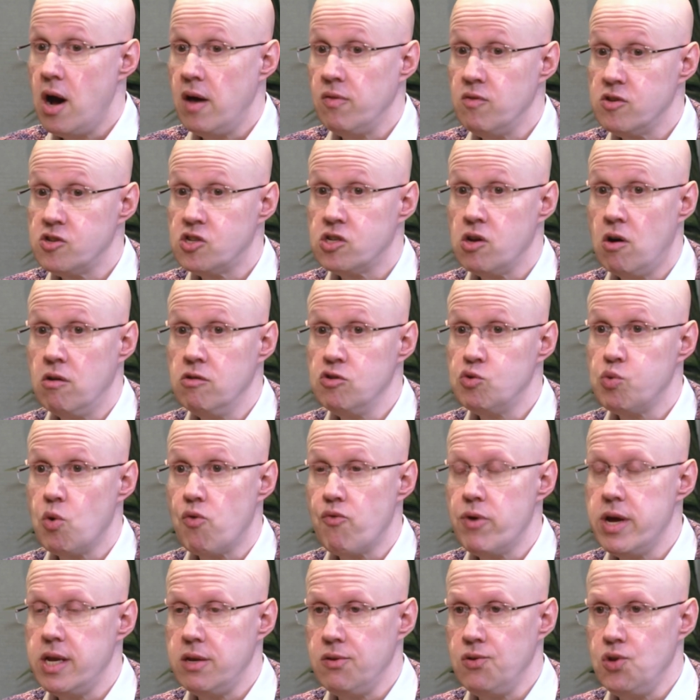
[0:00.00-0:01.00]
songs were
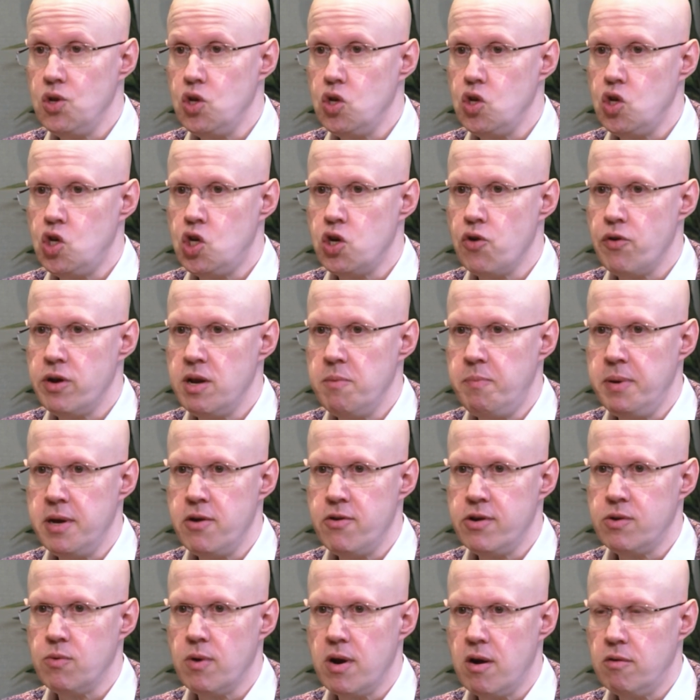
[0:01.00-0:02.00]
written during a
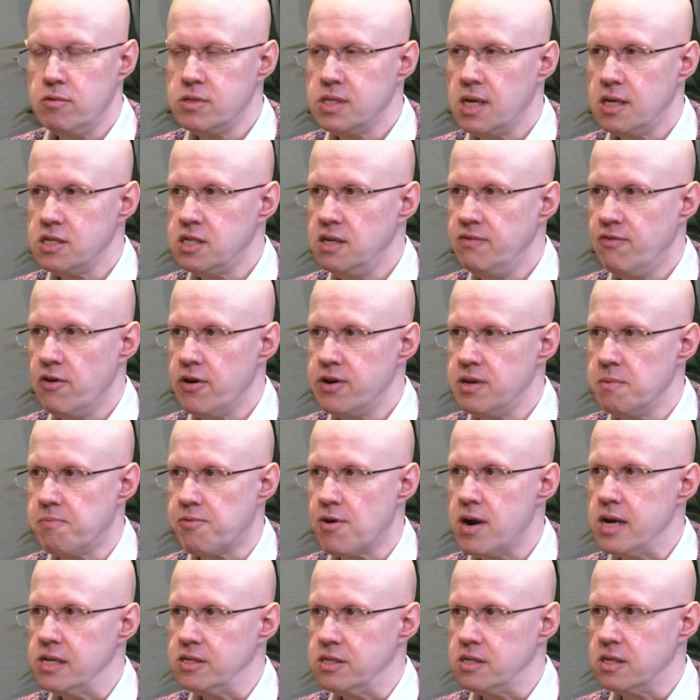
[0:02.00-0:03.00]
period where I was actually very
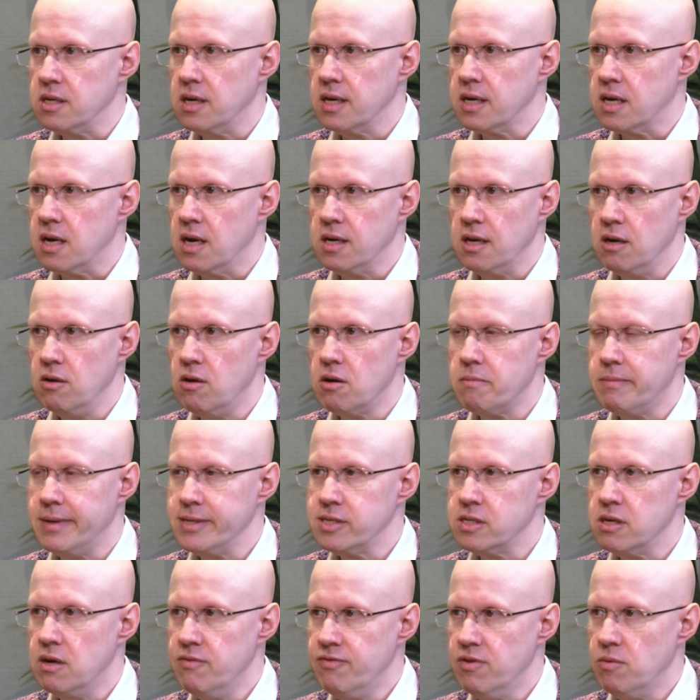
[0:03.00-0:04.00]
depressed and I kind of locked
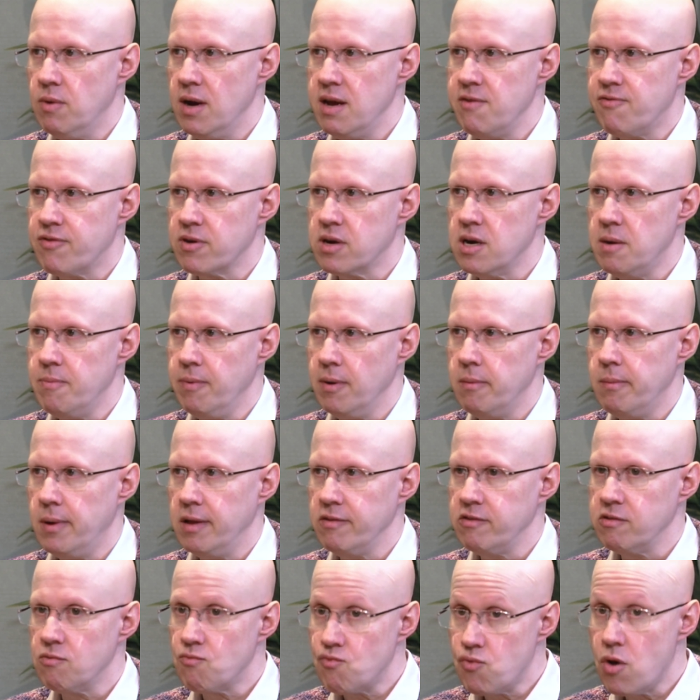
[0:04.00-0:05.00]
myself away for a couple of
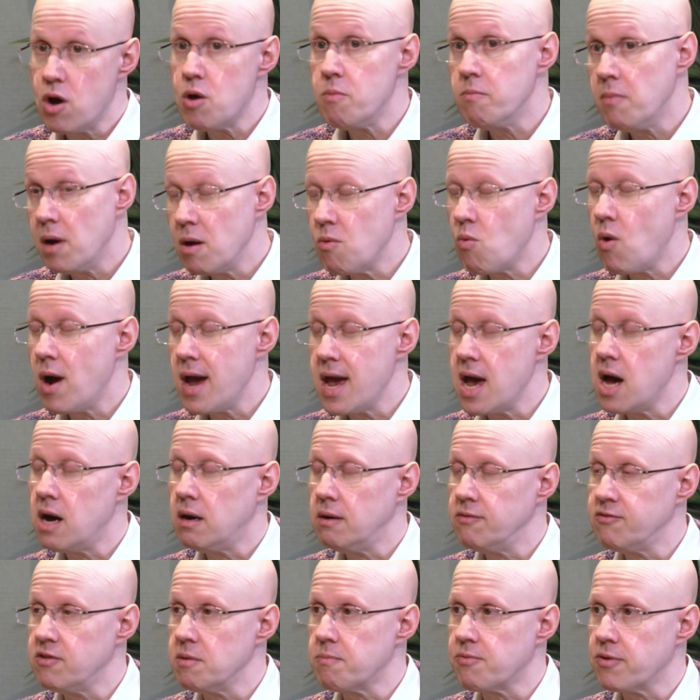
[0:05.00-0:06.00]
months and wrote my way out
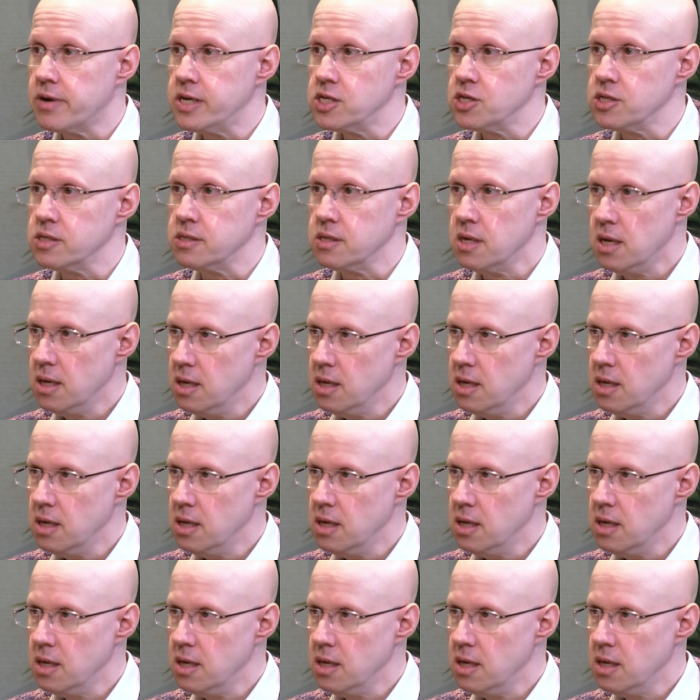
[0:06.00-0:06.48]
of depression,